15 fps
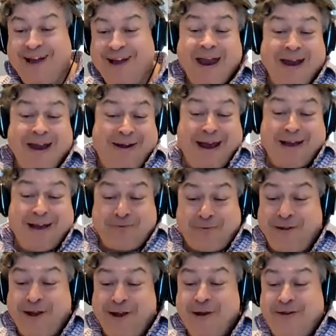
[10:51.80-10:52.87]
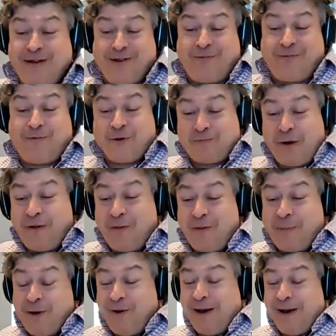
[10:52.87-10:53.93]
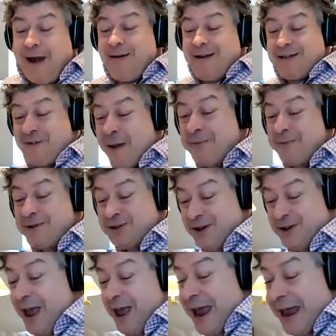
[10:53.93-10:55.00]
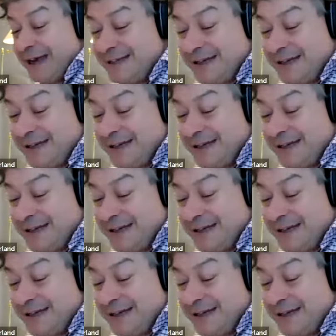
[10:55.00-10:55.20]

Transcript: it's worth noting that, of course, one of the peculiarities of Amazon is it's